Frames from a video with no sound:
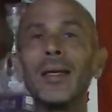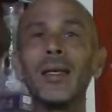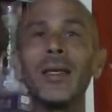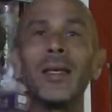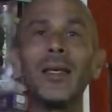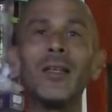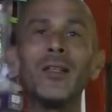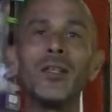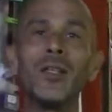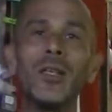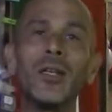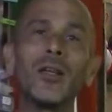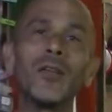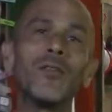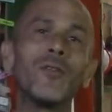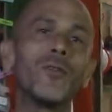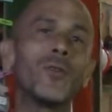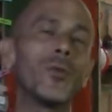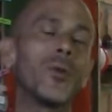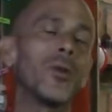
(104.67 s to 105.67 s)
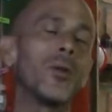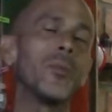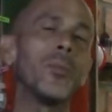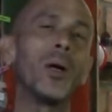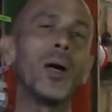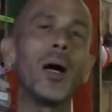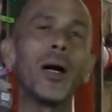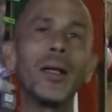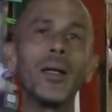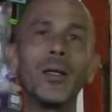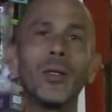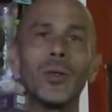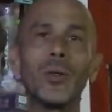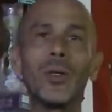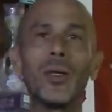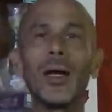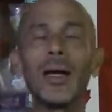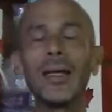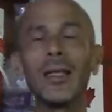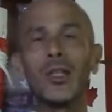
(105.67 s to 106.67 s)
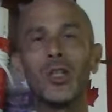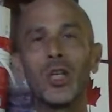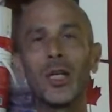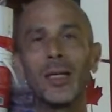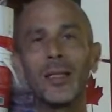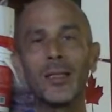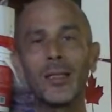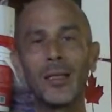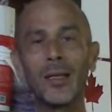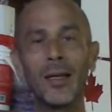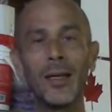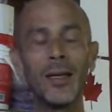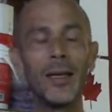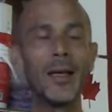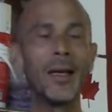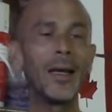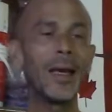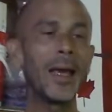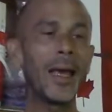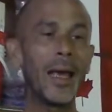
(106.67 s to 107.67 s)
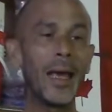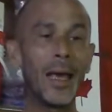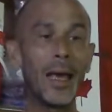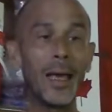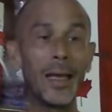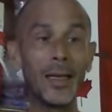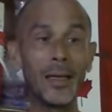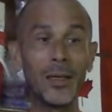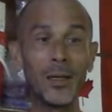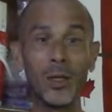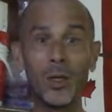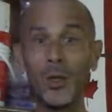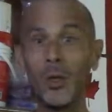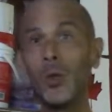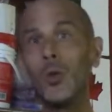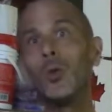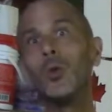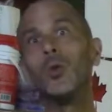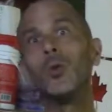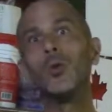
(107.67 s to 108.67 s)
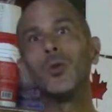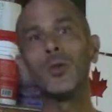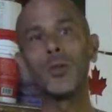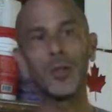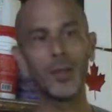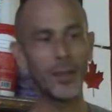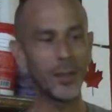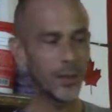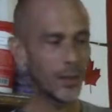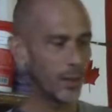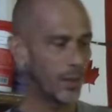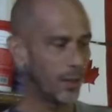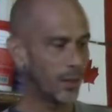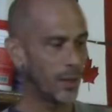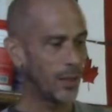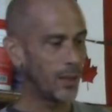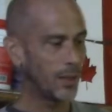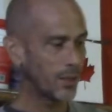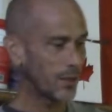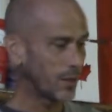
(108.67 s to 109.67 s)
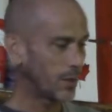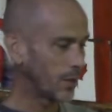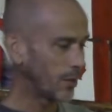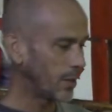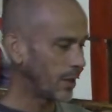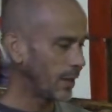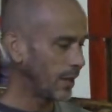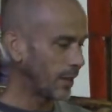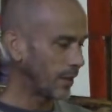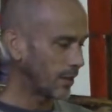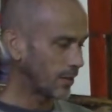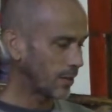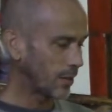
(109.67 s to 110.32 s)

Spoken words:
easier for the body to digest and use these ingredients.